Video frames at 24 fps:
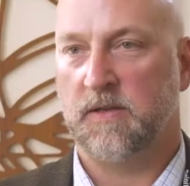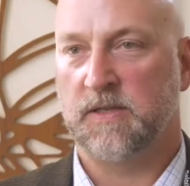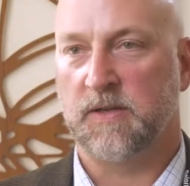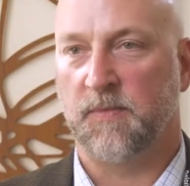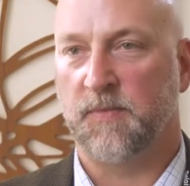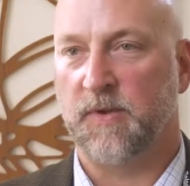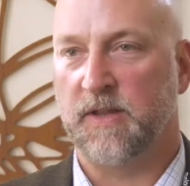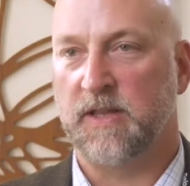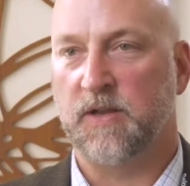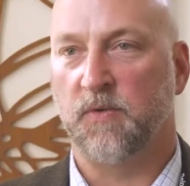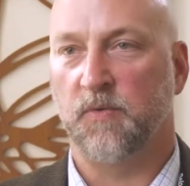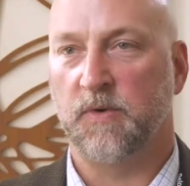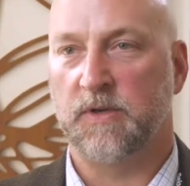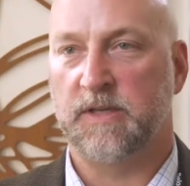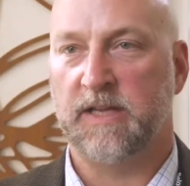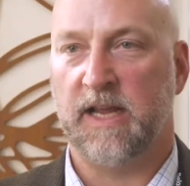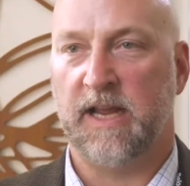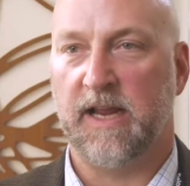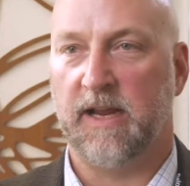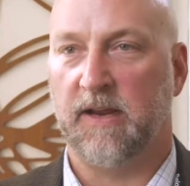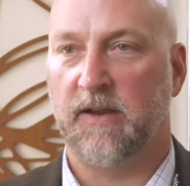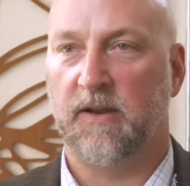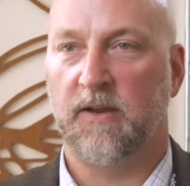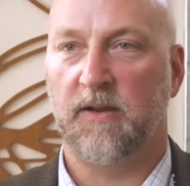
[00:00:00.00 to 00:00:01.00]
something that would
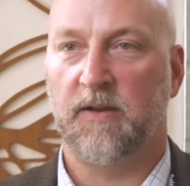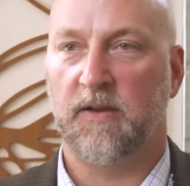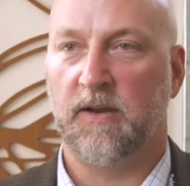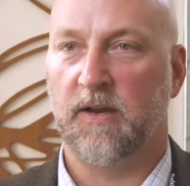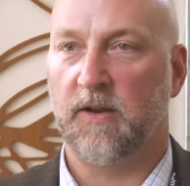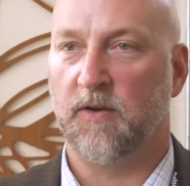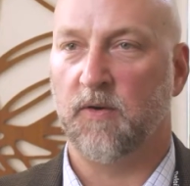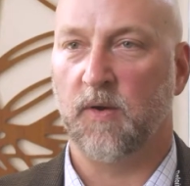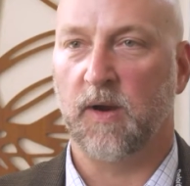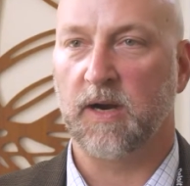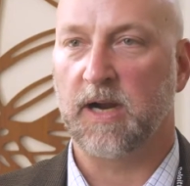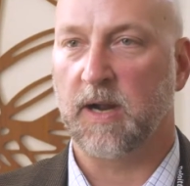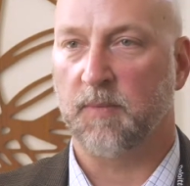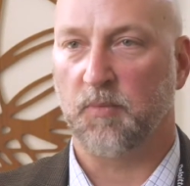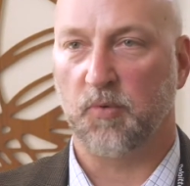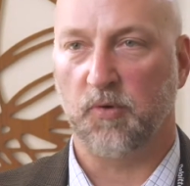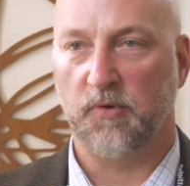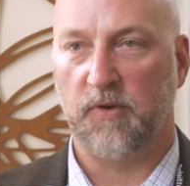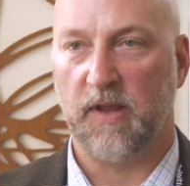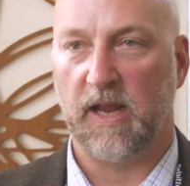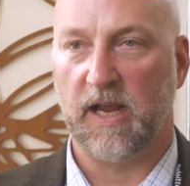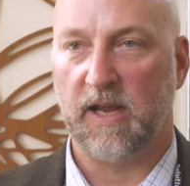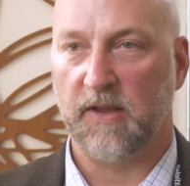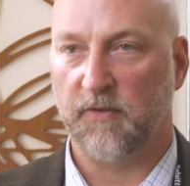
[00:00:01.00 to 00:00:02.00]
take, you know, a couple
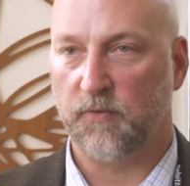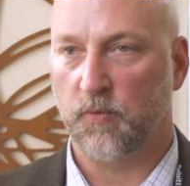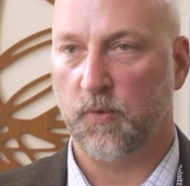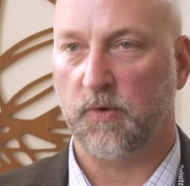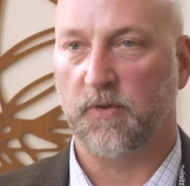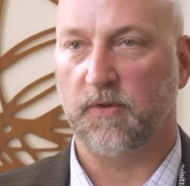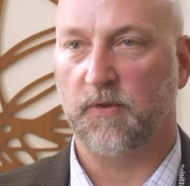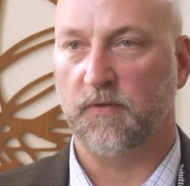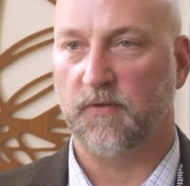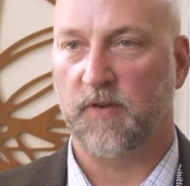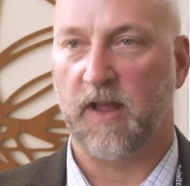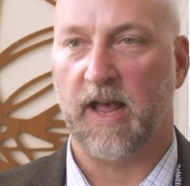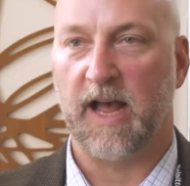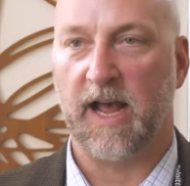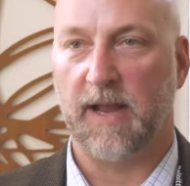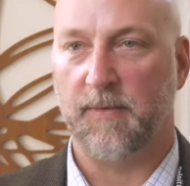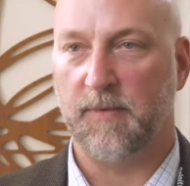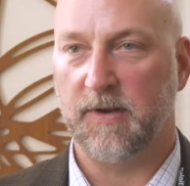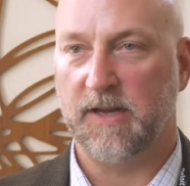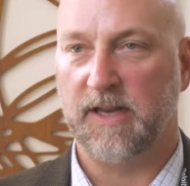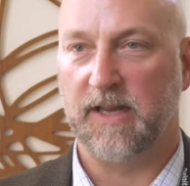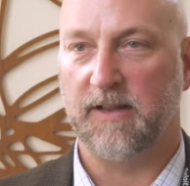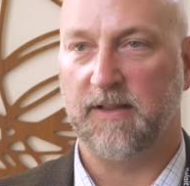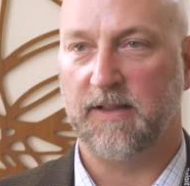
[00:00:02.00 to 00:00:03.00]
days worth of
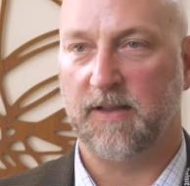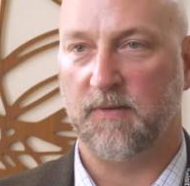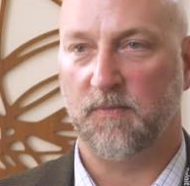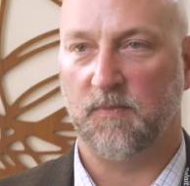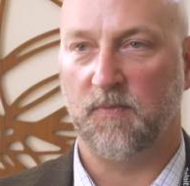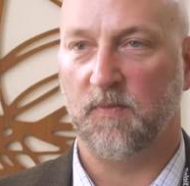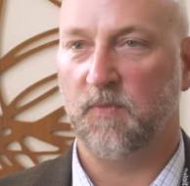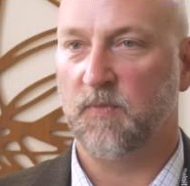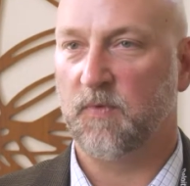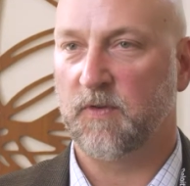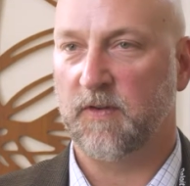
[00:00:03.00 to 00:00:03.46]
time to get them